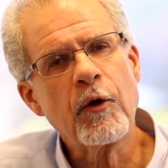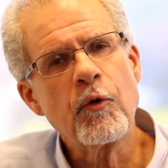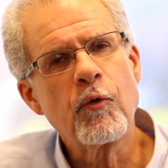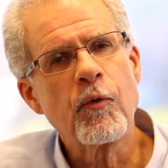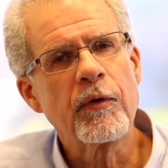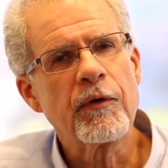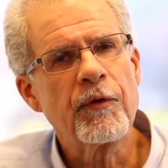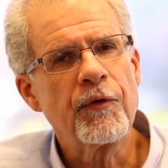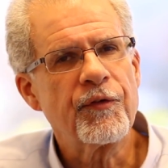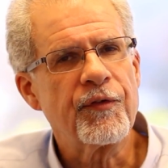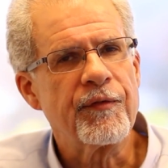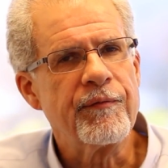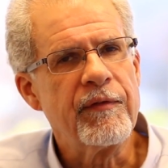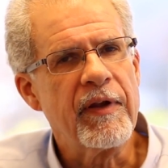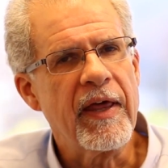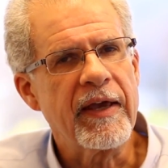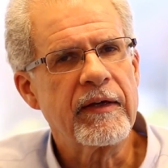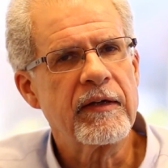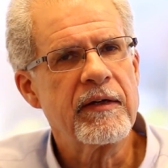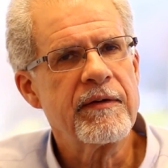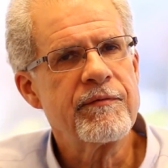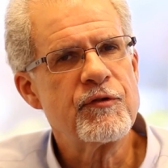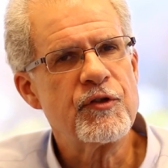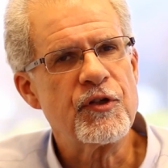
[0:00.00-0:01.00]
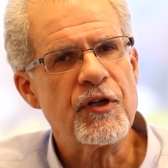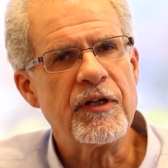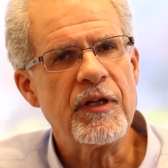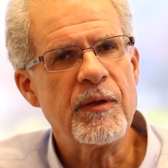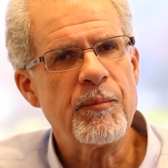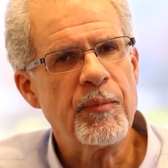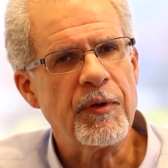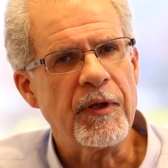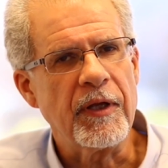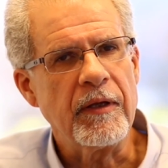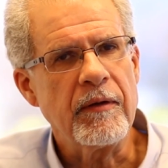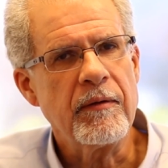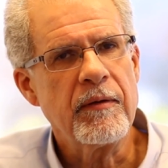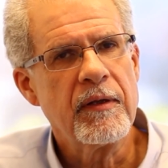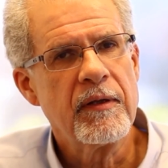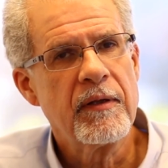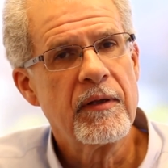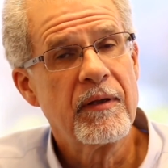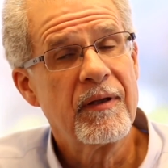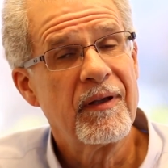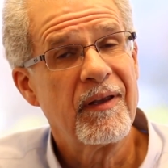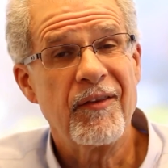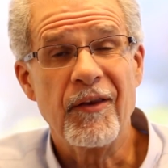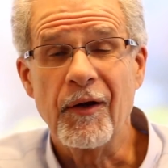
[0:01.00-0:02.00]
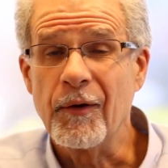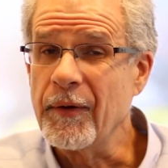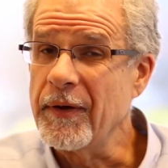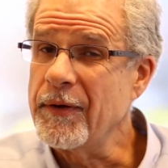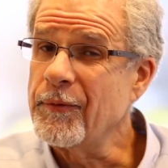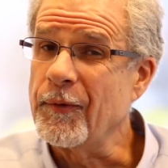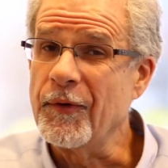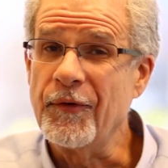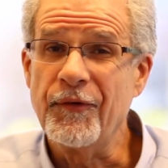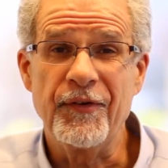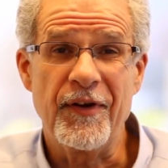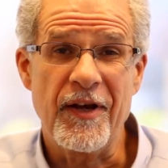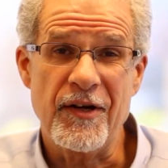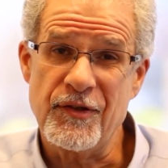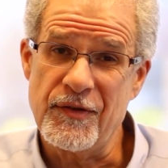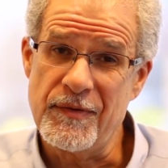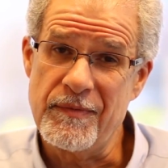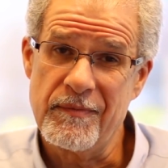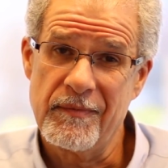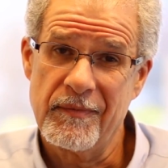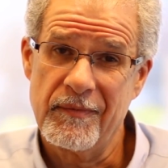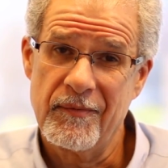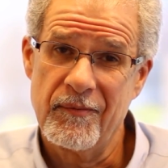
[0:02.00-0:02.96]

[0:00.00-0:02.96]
quarters of negative GDP. They're in recession.